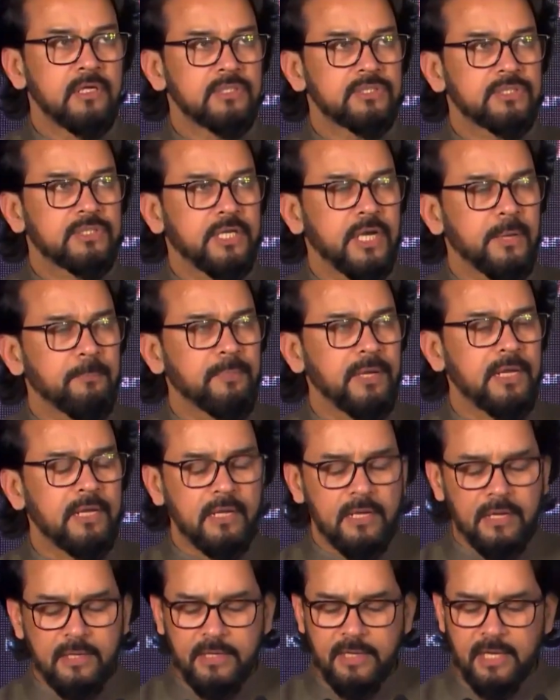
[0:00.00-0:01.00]

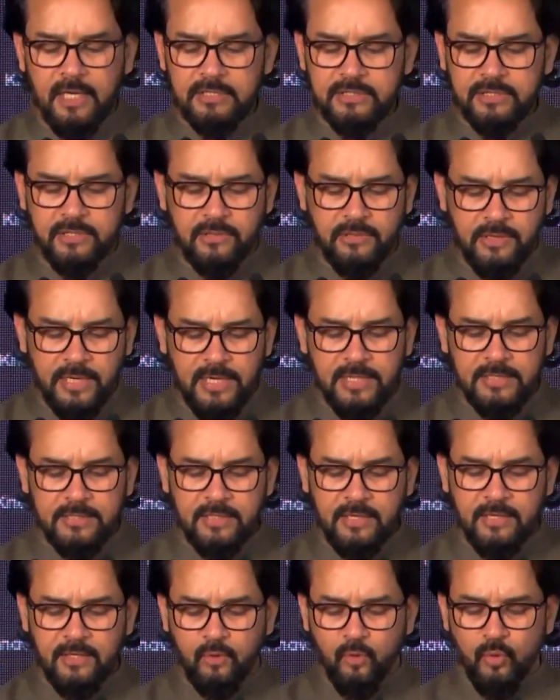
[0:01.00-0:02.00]
scripting India's great
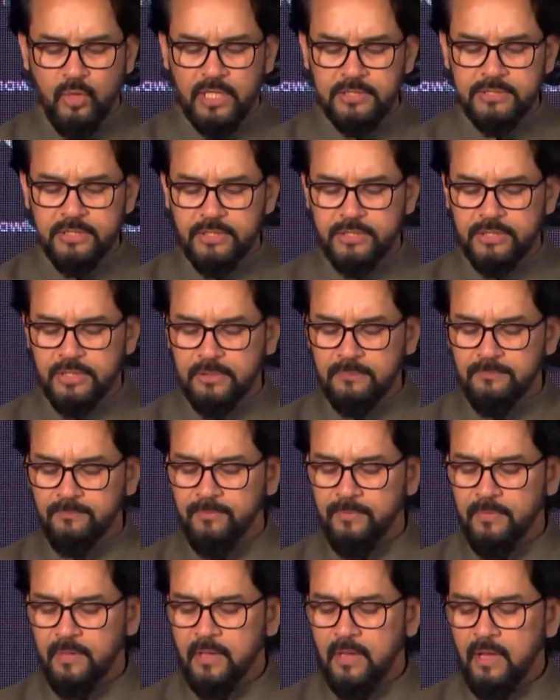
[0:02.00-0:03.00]
equalization
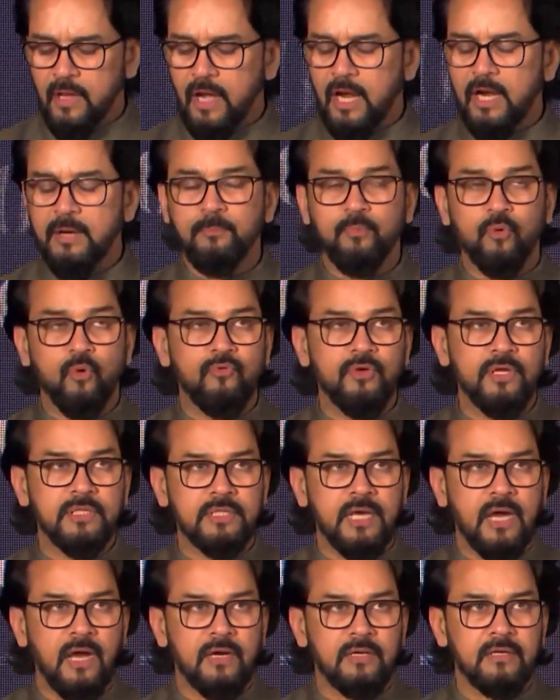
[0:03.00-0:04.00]
and
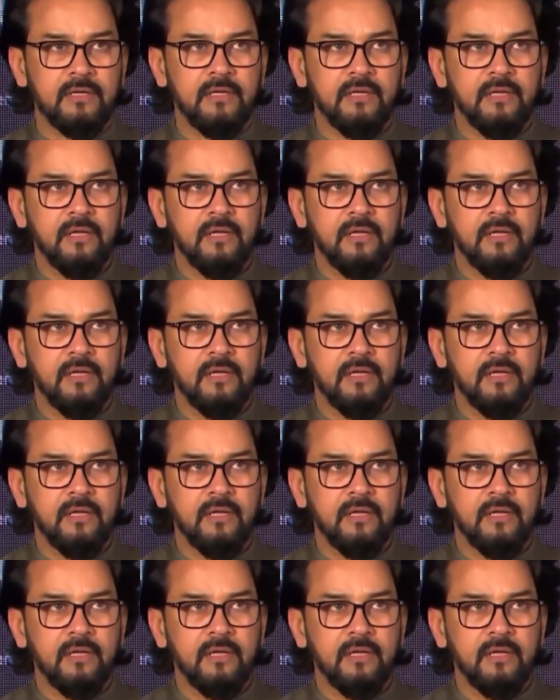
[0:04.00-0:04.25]
proving that